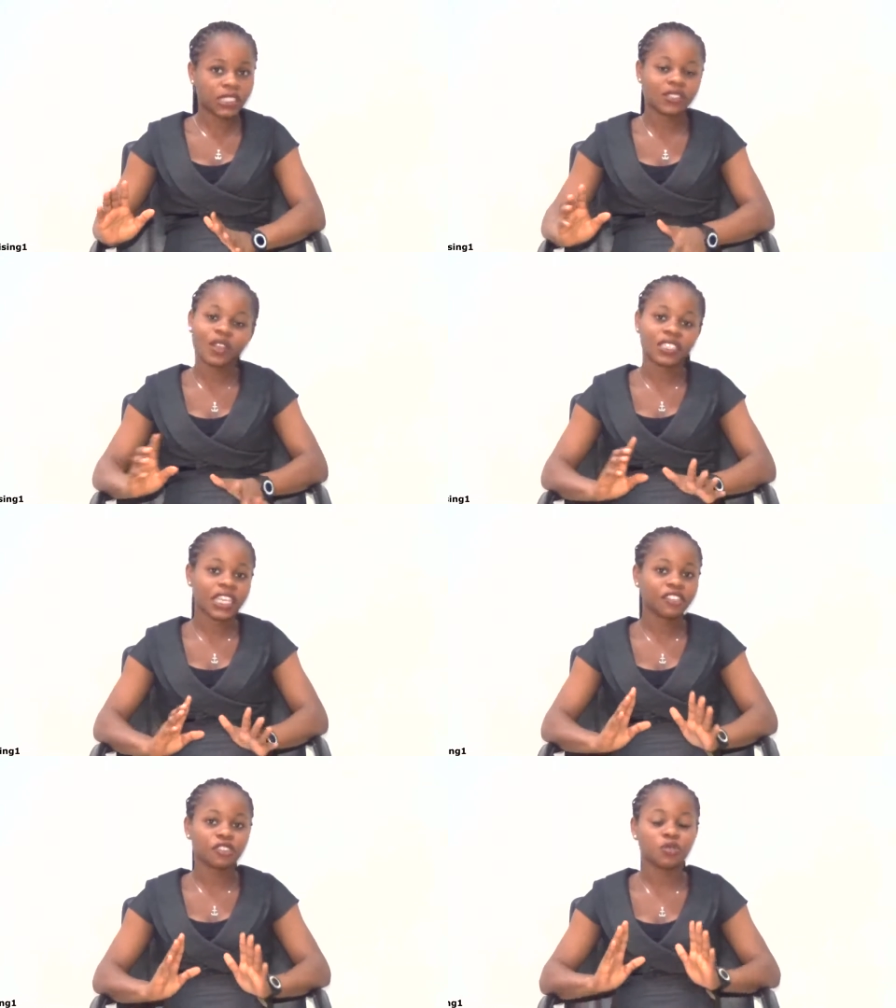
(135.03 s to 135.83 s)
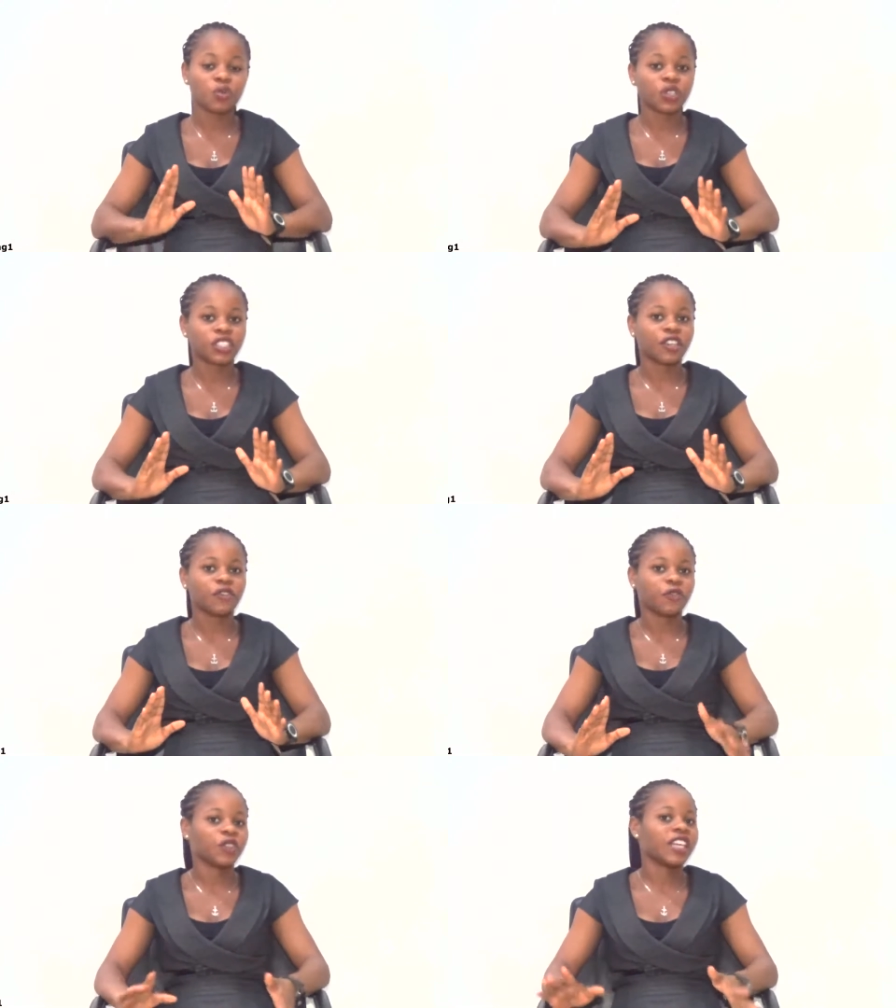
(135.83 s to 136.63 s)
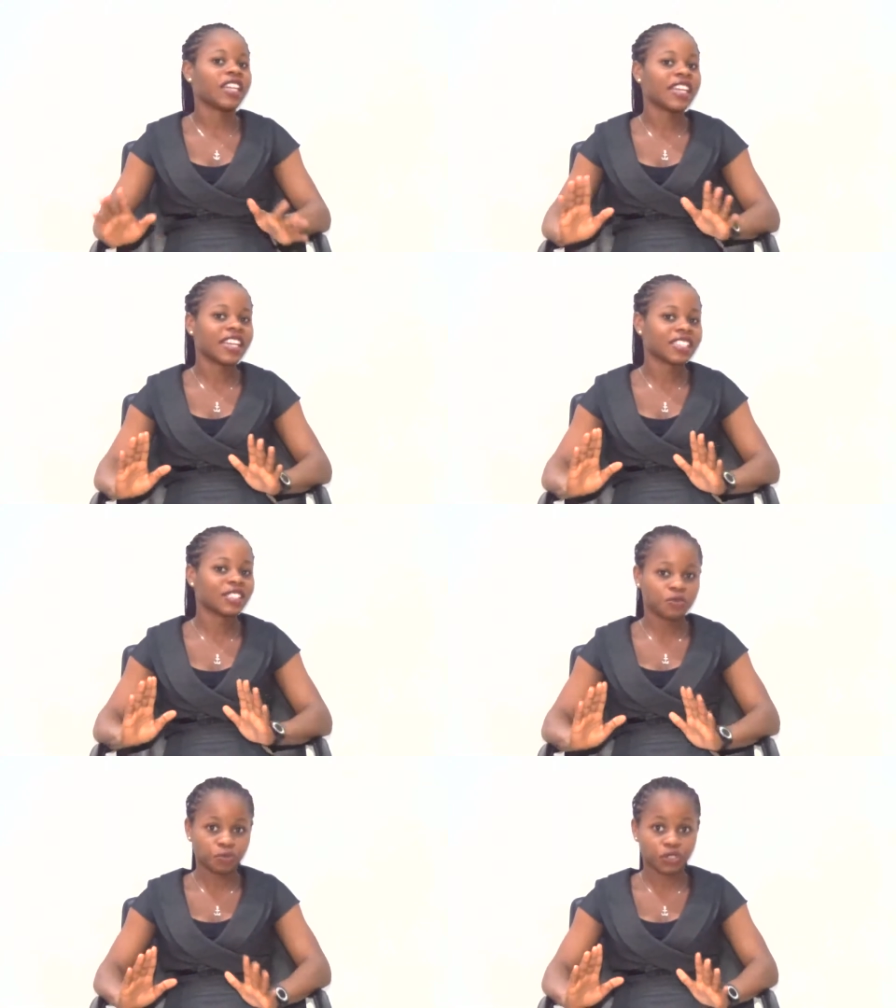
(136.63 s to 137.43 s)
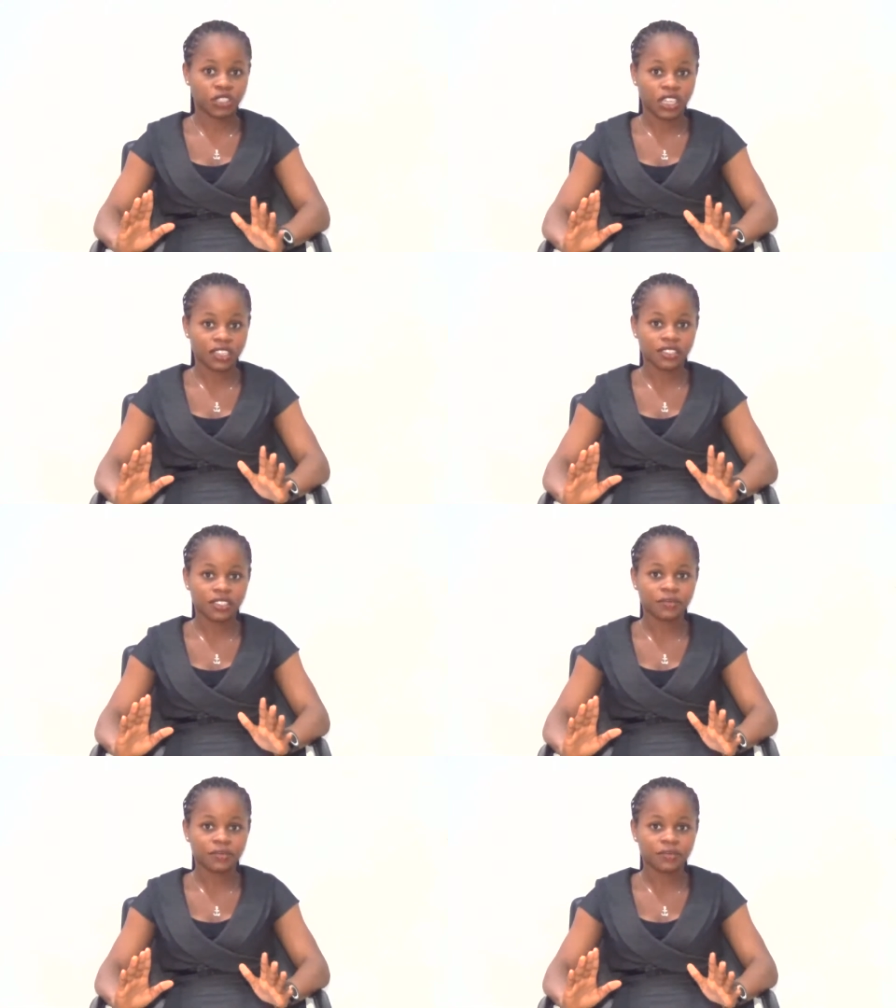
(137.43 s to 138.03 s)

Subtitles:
So I'd like you to watch out for that next broadcast.